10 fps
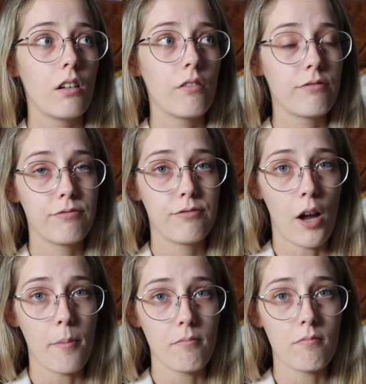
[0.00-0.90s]

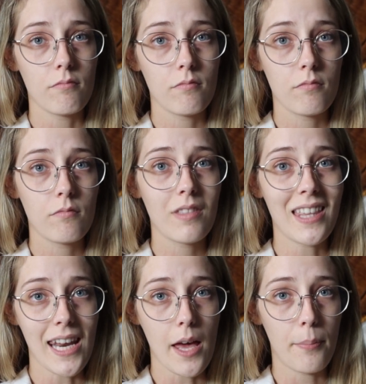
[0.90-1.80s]
from
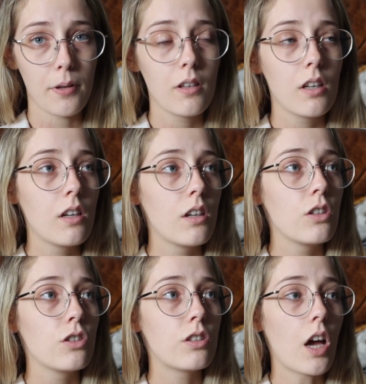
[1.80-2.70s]
the nip.
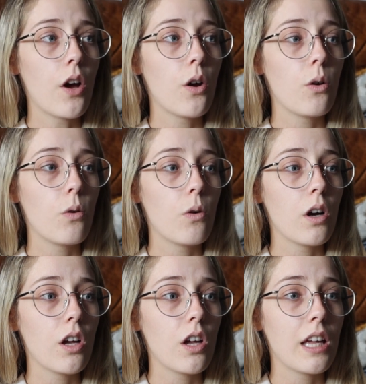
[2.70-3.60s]

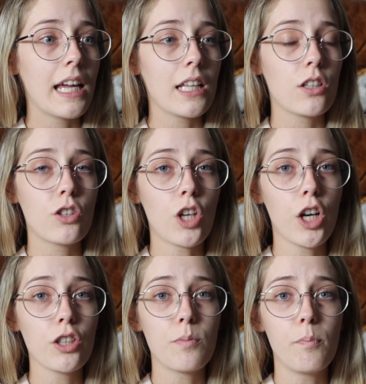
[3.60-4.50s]
So it
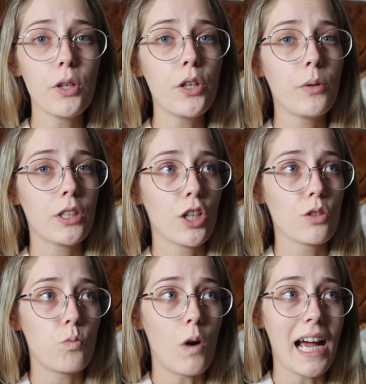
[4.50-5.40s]
turns blue, it
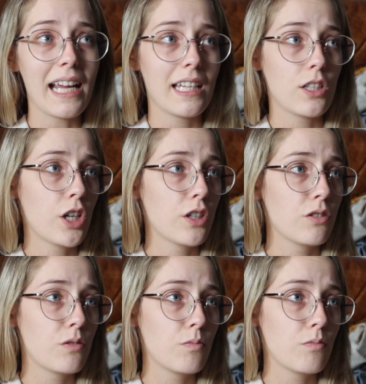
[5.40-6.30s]
turns white, it
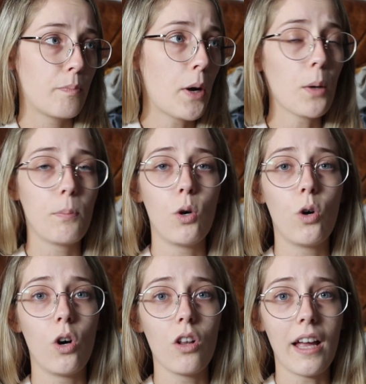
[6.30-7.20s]
turns
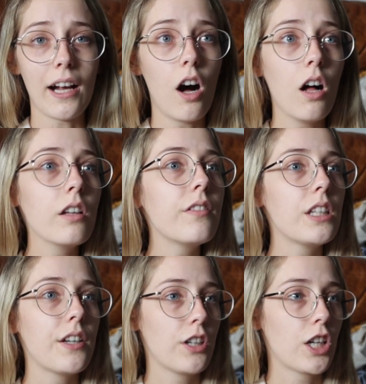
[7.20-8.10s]
purple, like all of the
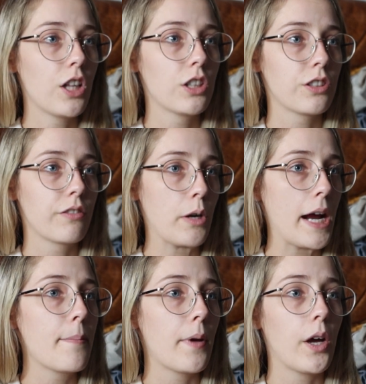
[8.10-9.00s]
different colors of the
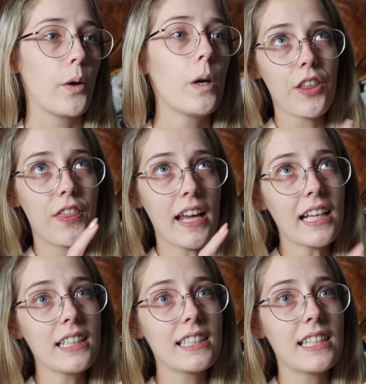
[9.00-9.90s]
rainbow. The
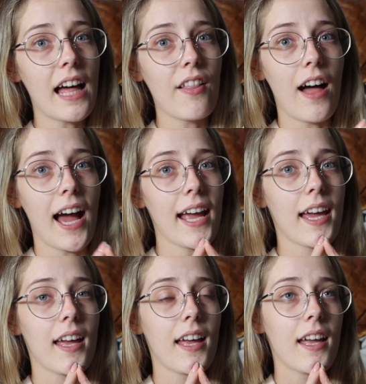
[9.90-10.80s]
things that
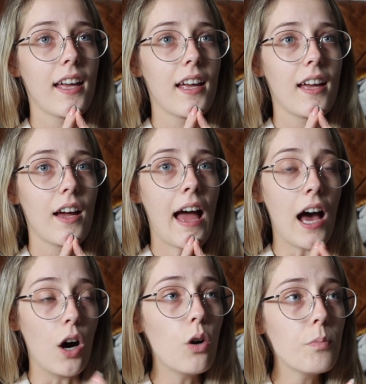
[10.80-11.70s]
like
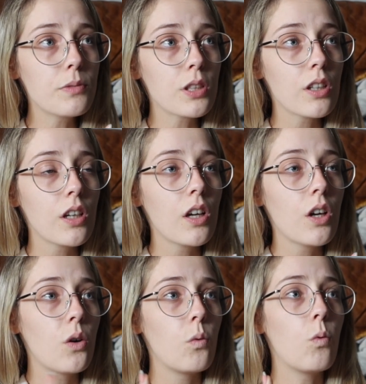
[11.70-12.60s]
helped
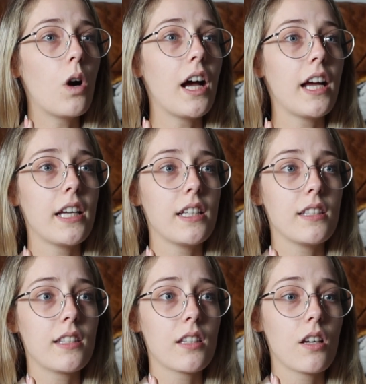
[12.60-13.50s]

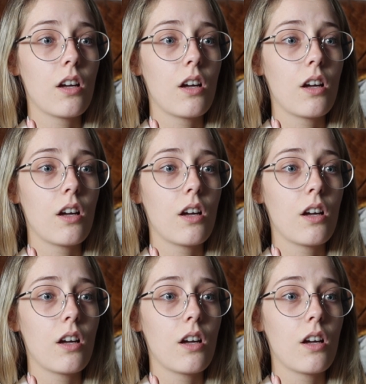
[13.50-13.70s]
was